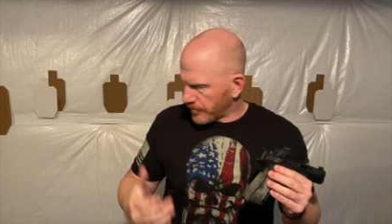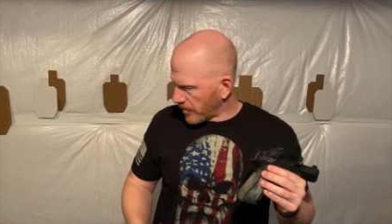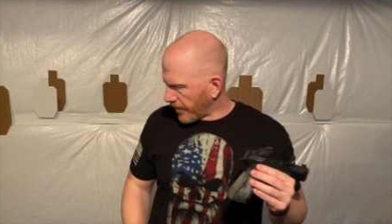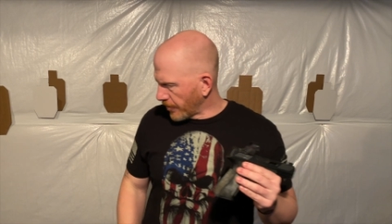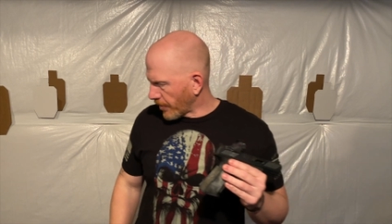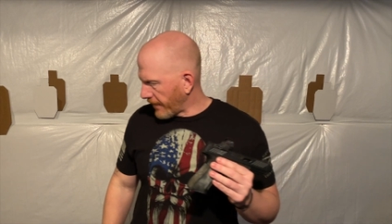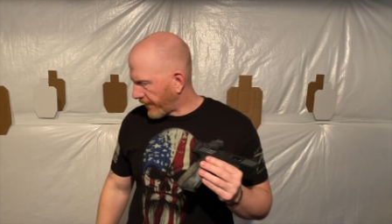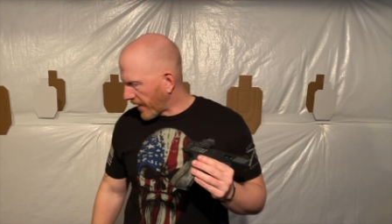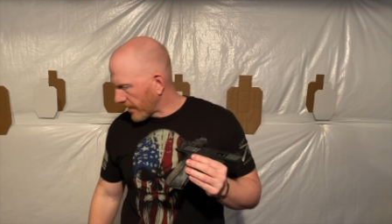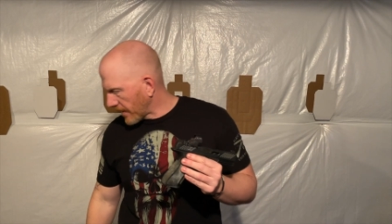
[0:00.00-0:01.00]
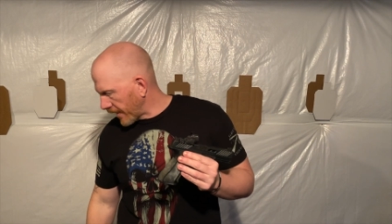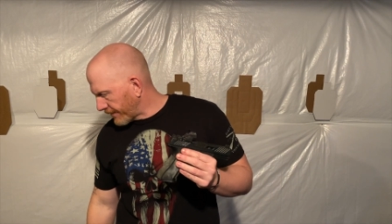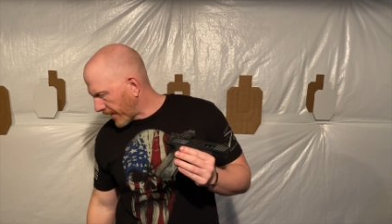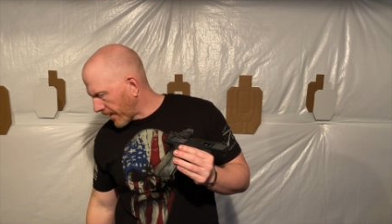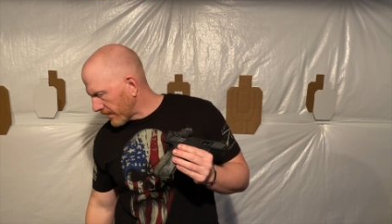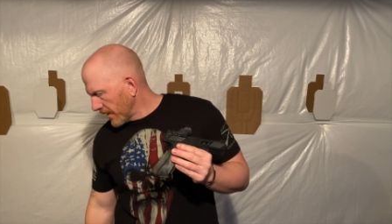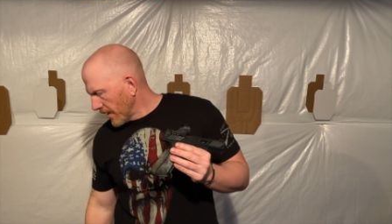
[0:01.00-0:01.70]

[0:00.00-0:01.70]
Under dry fire, live fire,